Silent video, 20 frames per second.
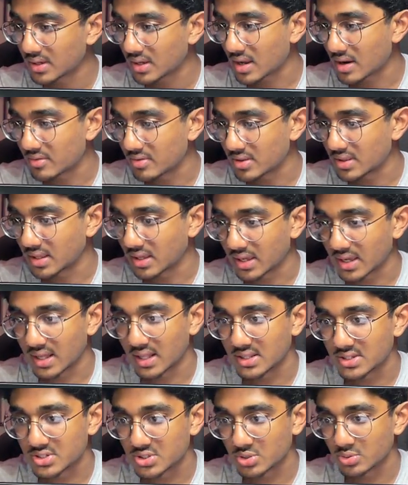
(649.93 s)
everything
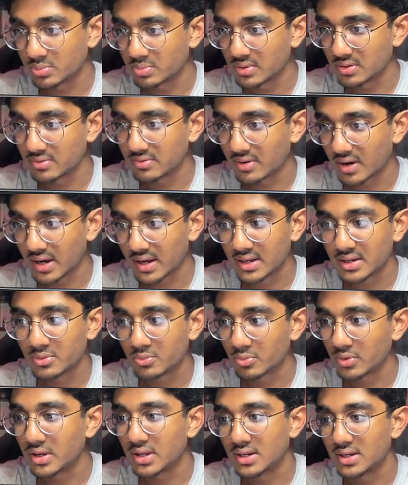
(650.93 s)
else should be fine.
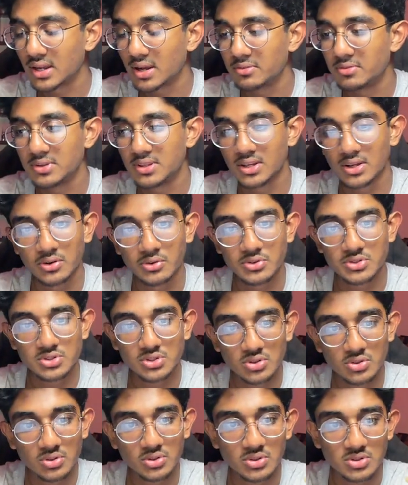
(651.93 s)
When everything looks
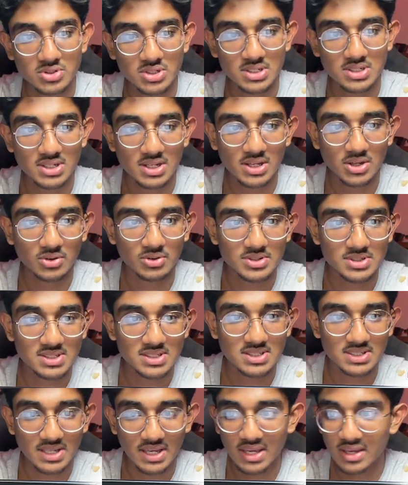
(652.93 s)
good, you just click on
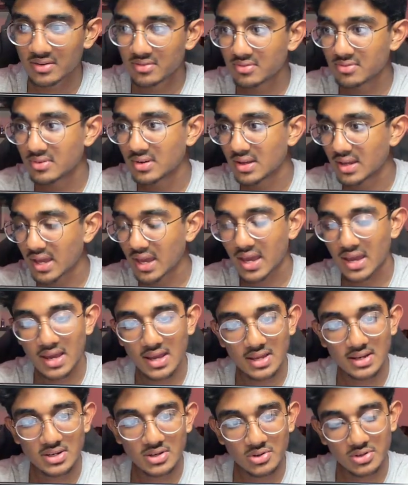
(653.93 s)
save
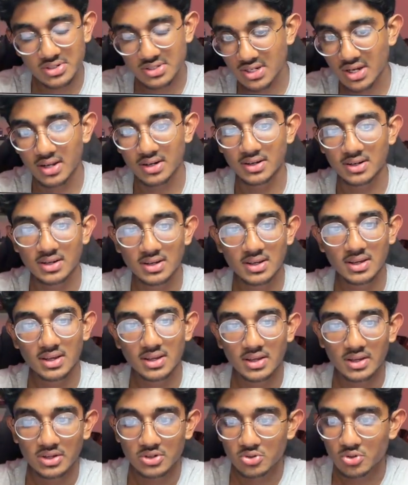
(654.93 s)
and you're done.
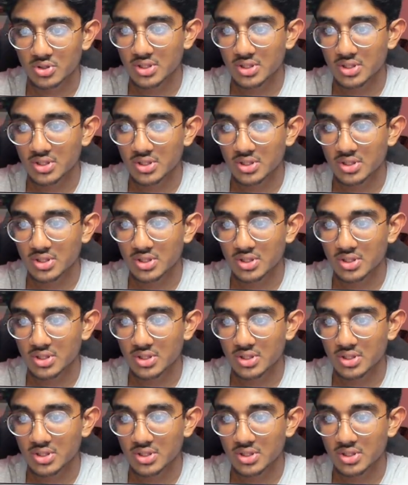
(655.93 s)
Do